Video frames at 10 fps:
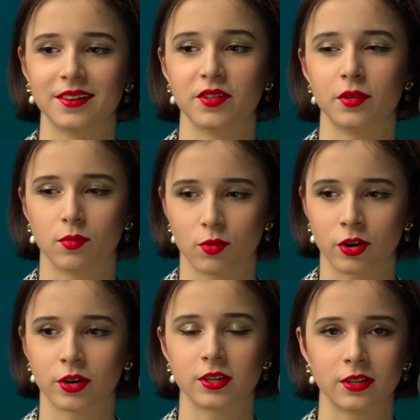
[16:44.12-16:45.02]
the
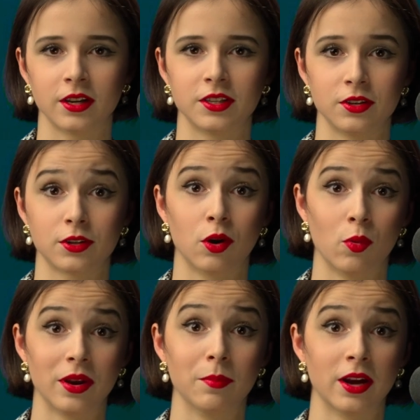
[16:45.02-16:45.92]
work started
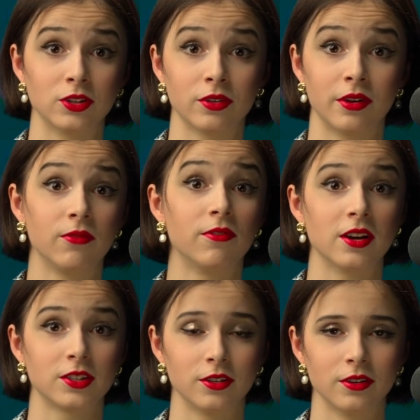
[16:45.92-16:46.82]
going better and
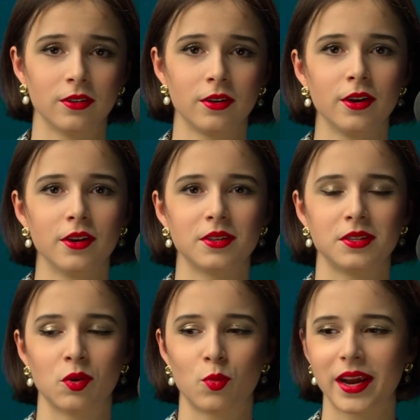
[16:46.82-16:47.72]
faster.
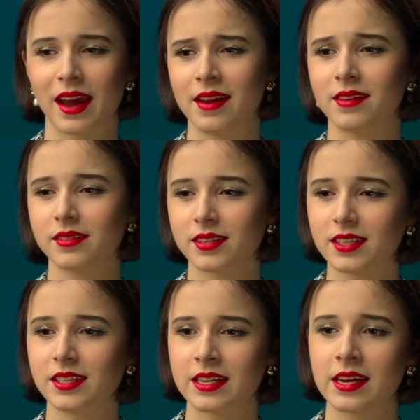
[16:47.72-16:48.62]
So we can
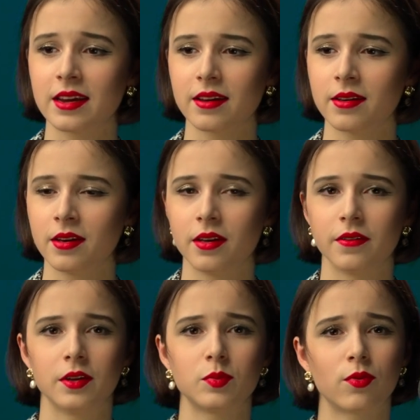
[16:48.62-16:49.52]
see
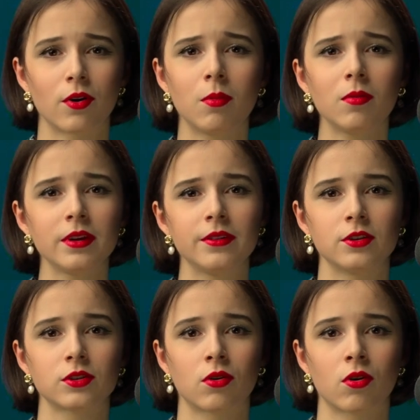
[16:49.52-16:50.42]
that probably in the
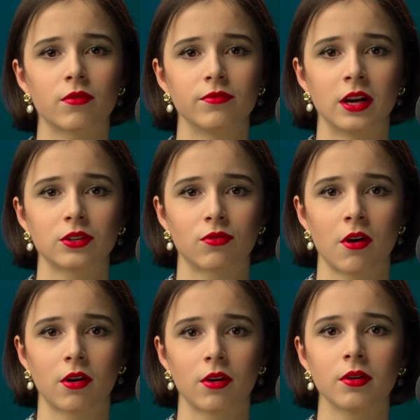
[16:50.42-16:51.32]
score of
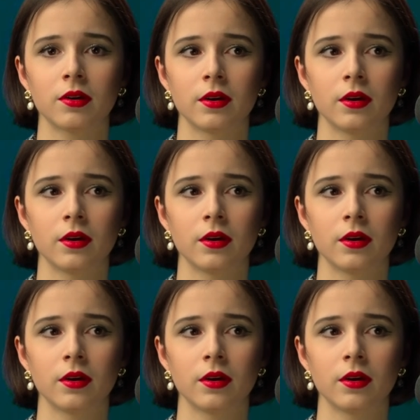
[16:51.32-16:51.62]
Nutcracker,